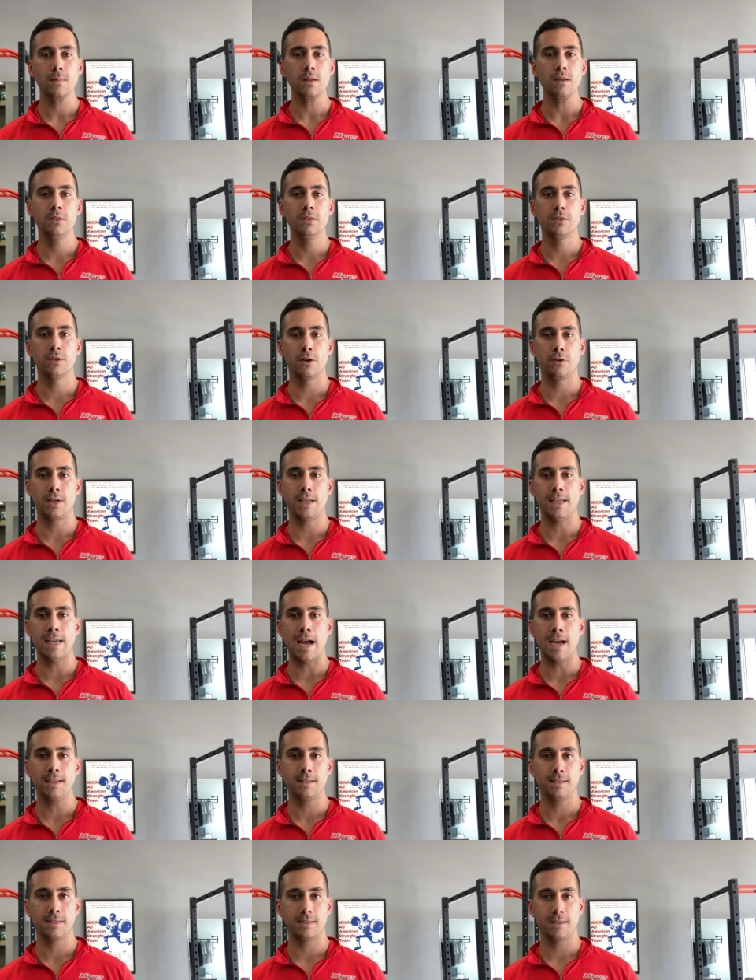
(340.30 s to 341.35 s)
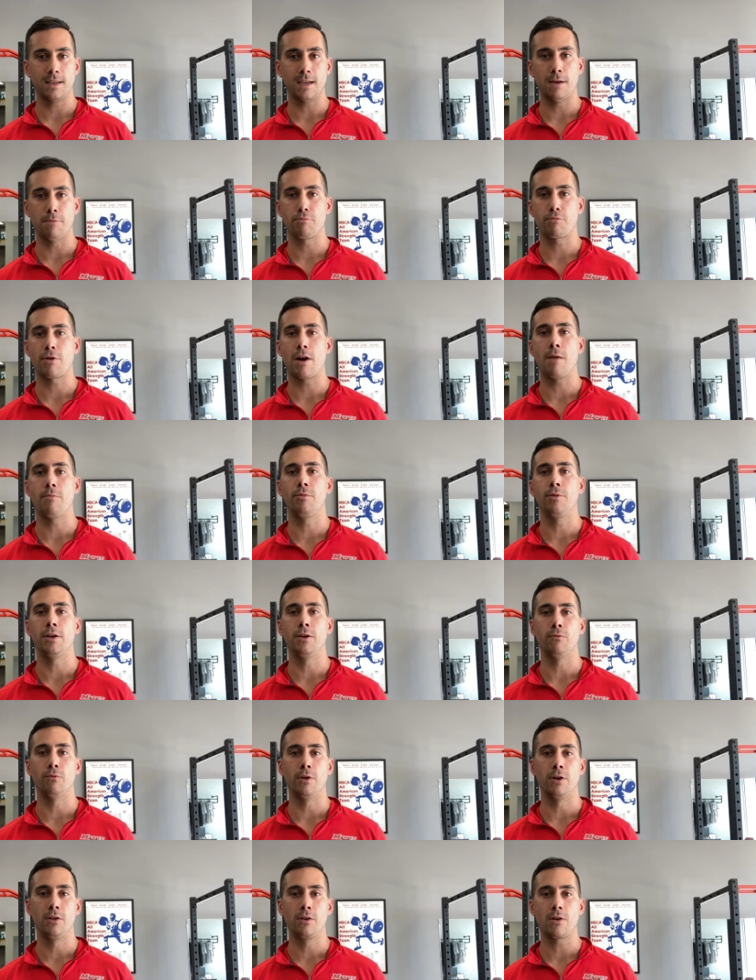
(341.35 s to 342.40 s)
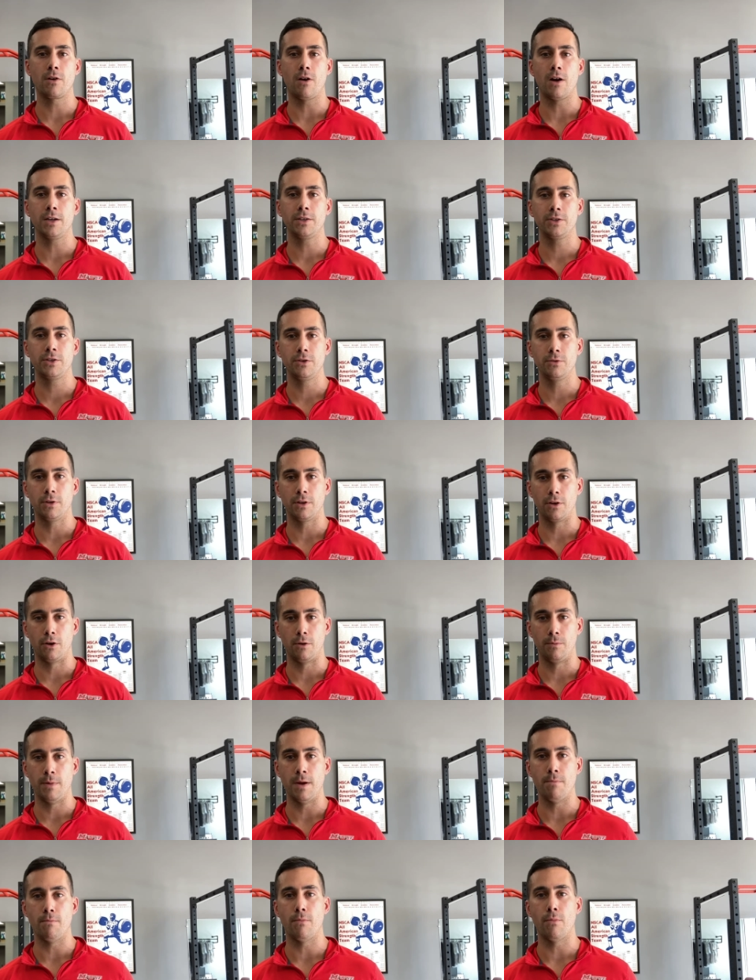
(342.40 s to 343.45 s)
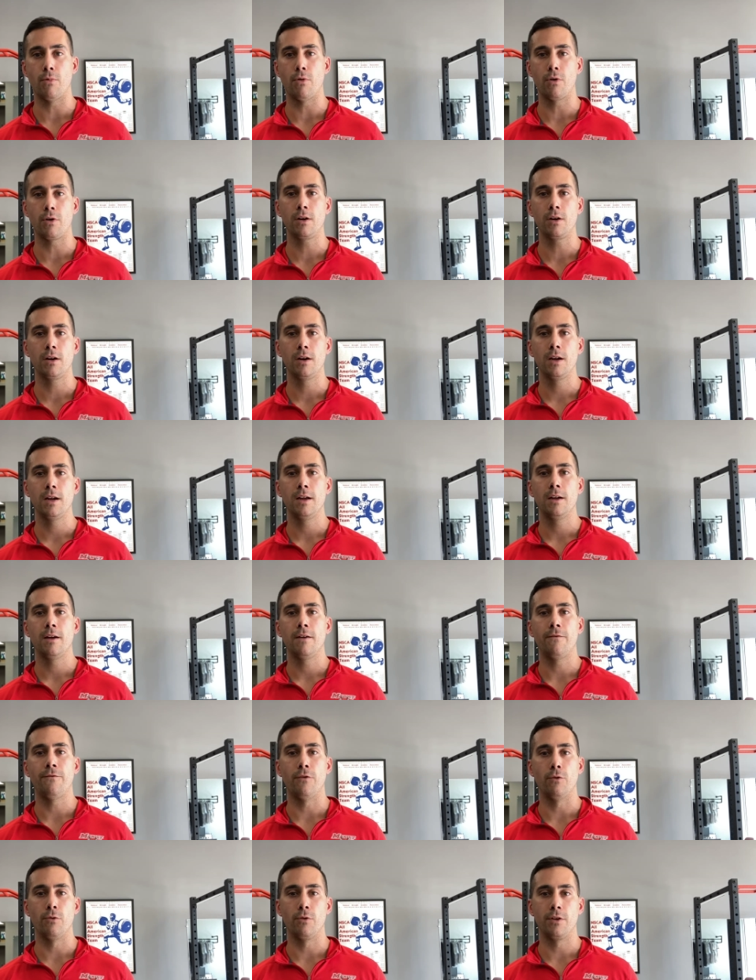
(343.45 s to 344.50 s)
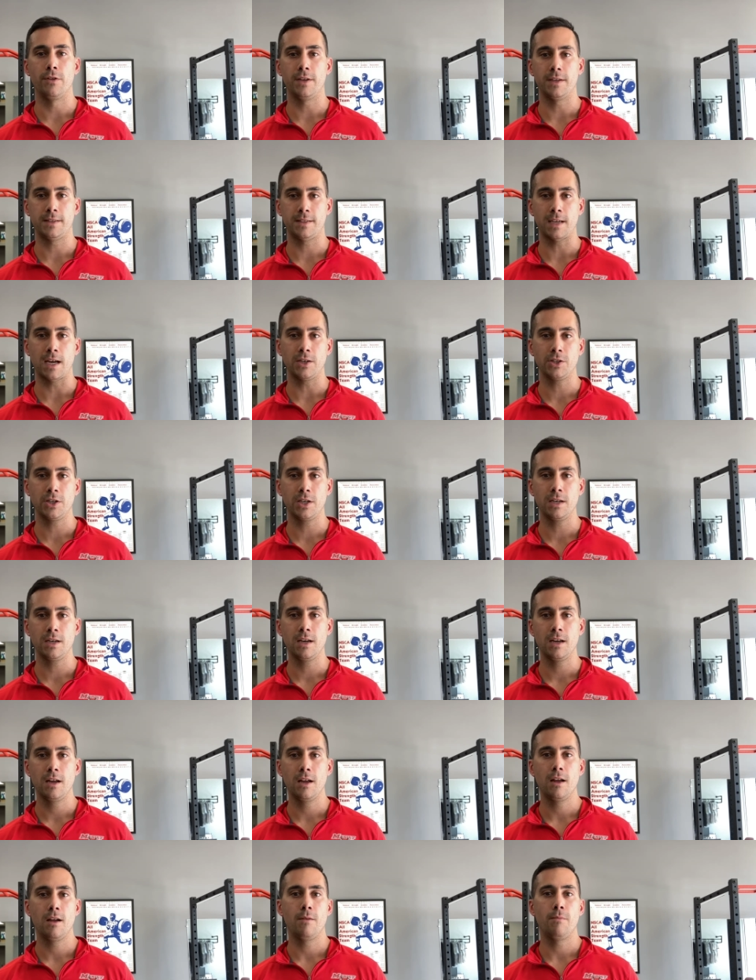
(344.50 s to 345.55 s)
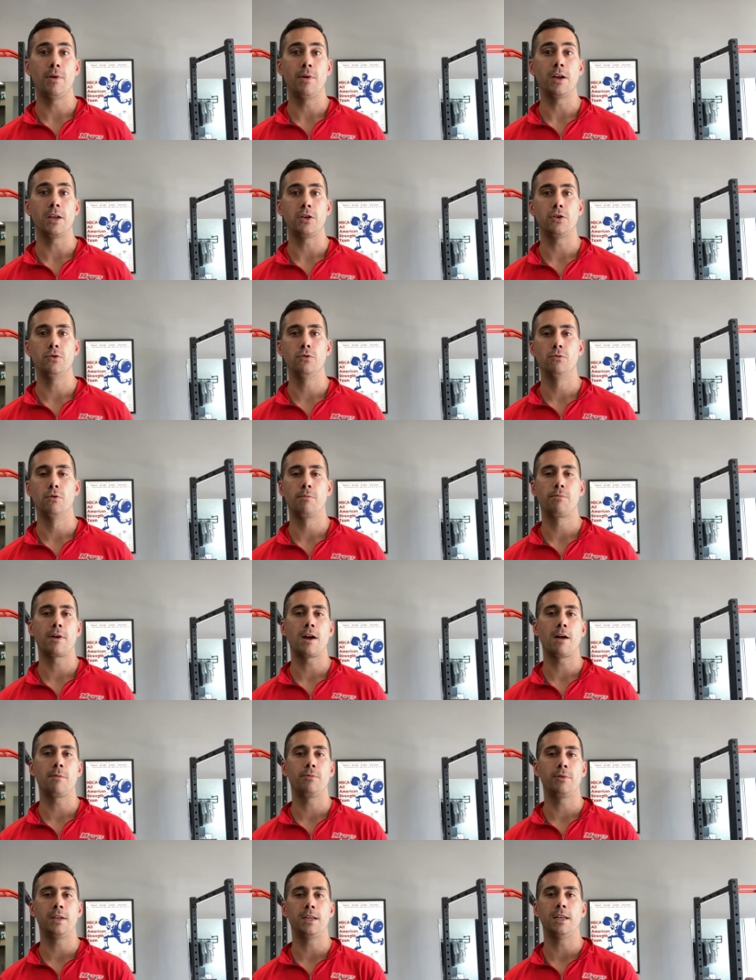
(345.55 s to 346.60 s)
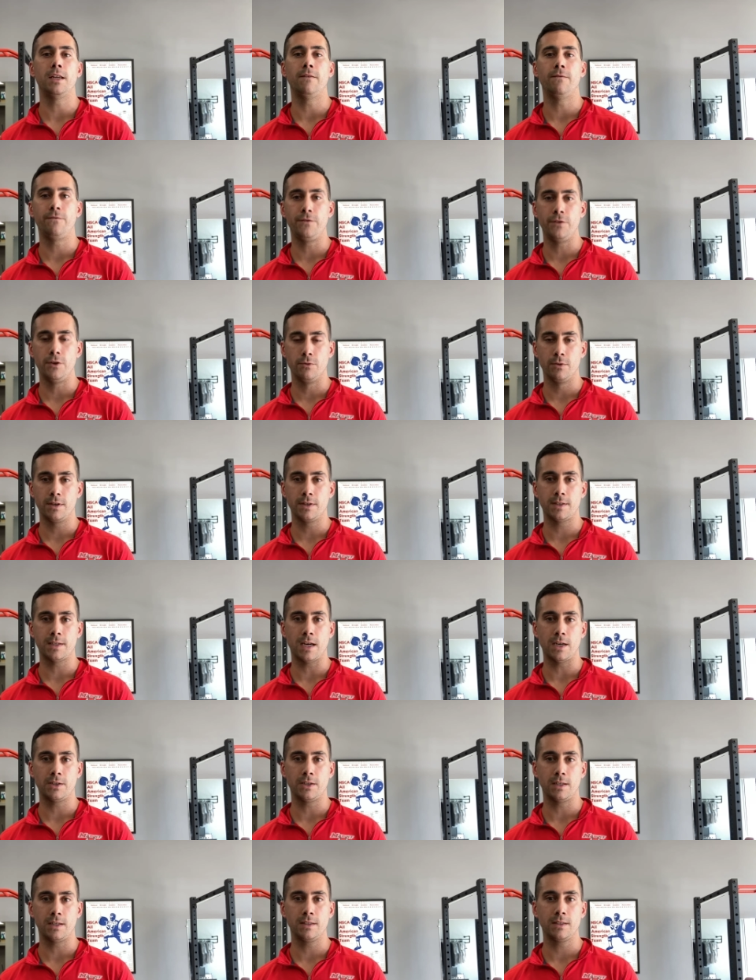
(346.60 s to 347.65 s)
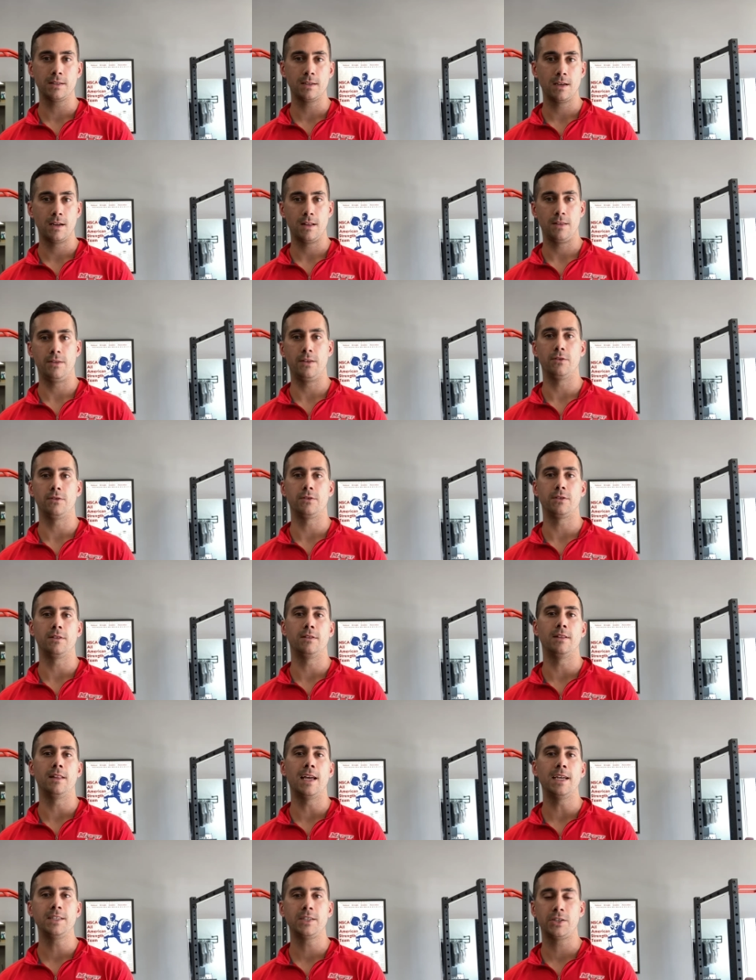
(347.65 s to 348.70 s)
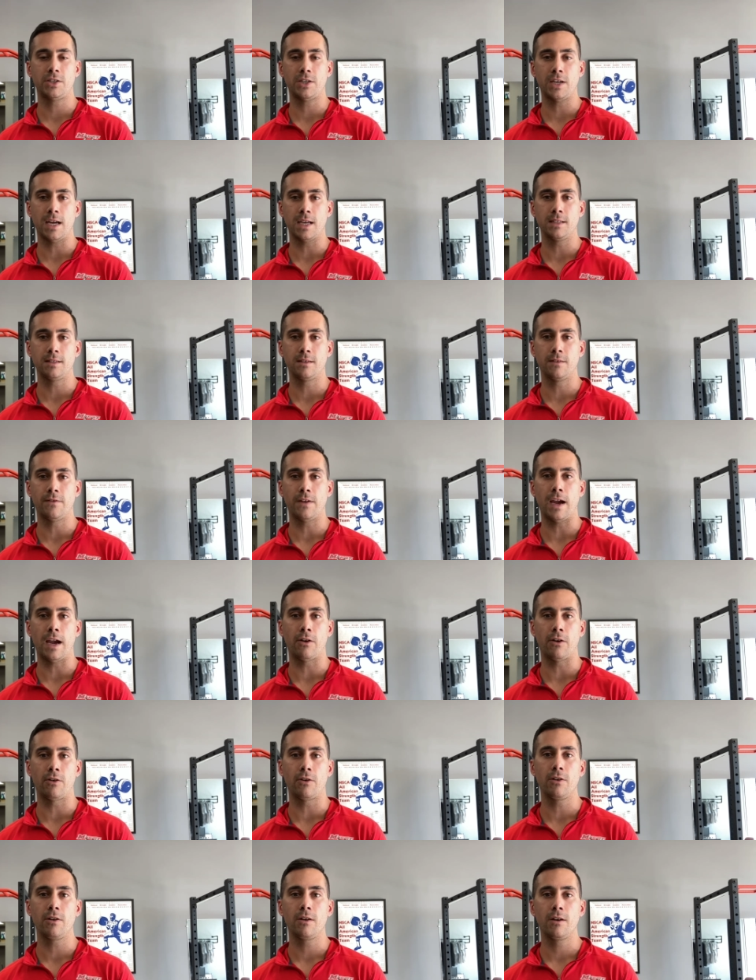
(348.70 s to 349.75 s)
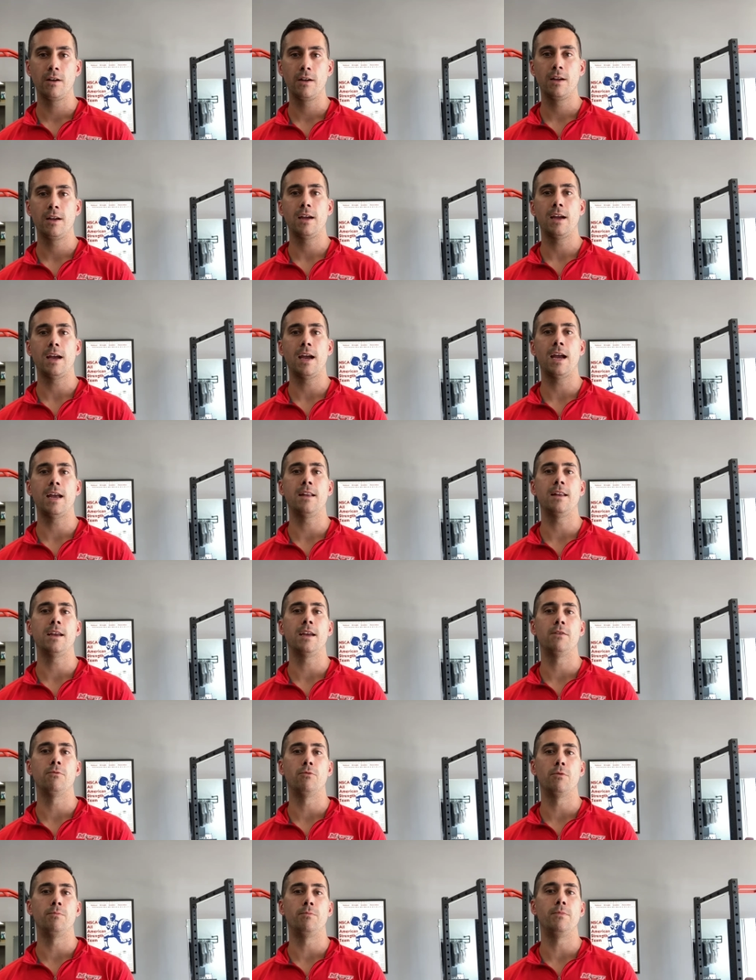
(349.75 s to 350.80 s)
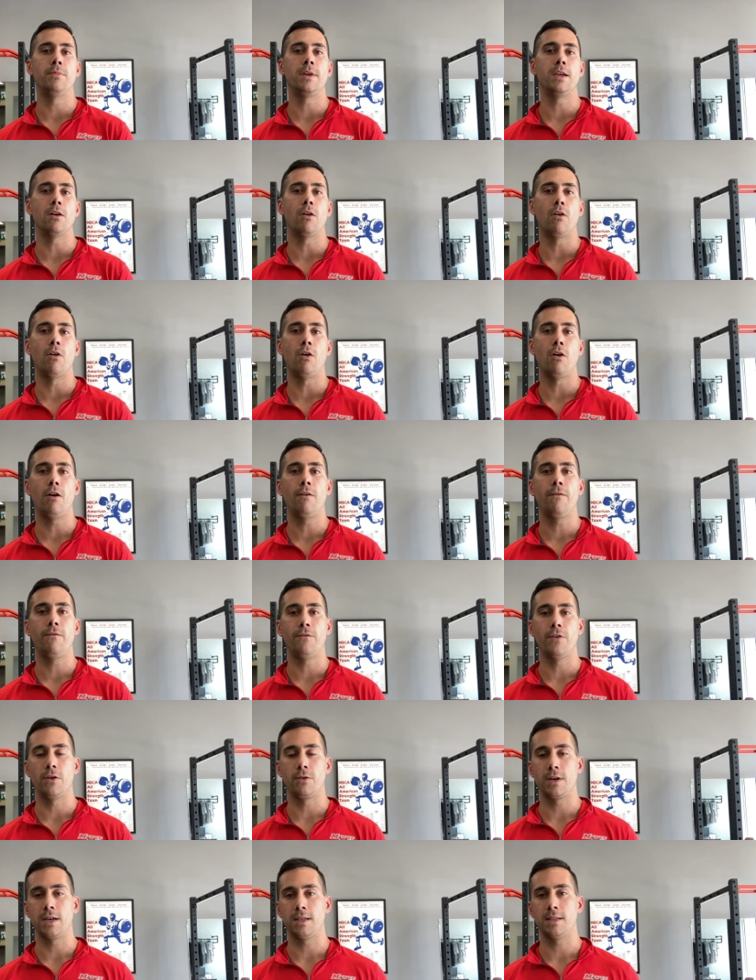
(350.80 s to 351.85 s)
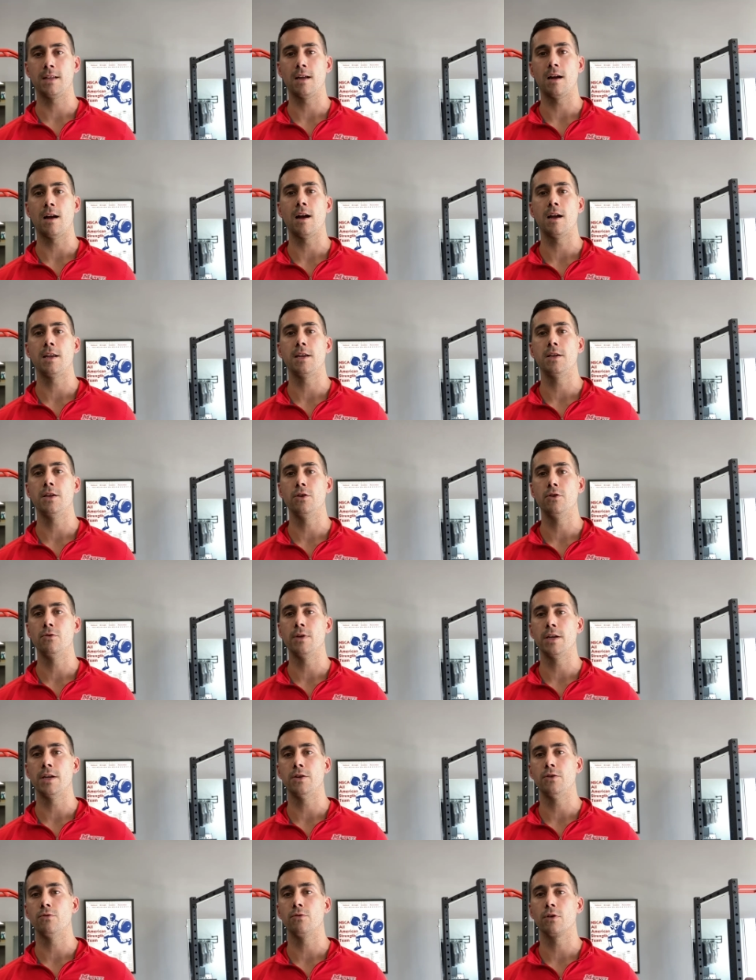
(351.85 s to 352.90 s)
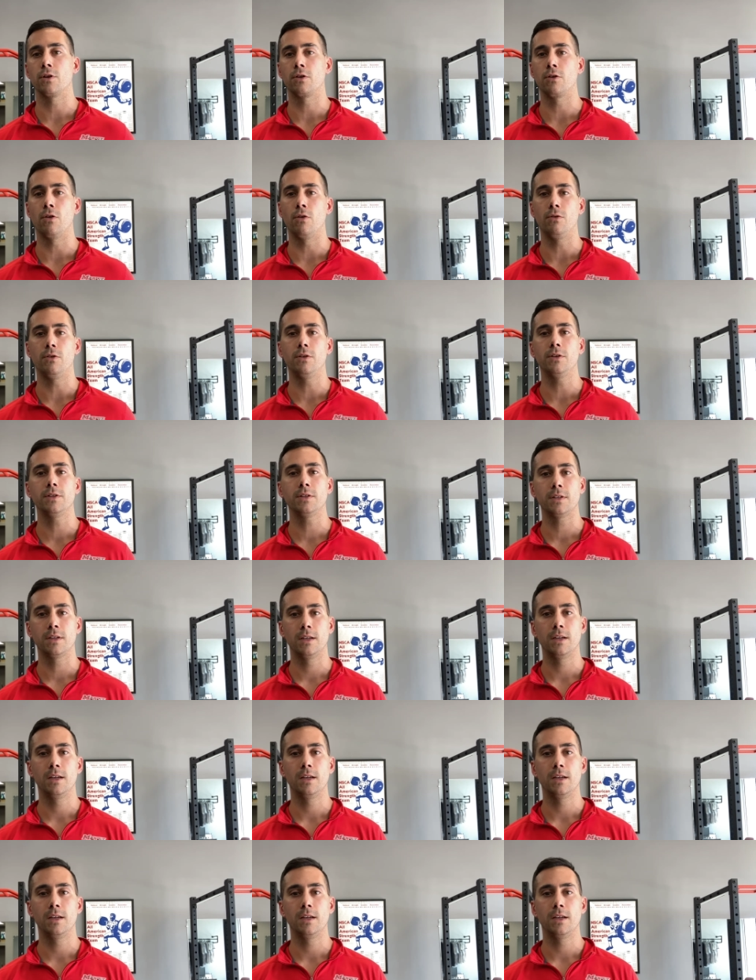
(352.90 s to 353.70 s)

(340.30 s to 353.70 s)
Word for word: So yes, it probably will cost you a little bit more for the session, but you will probably need fewer sessions there's less chance of error and it will be all focused on you and your goals.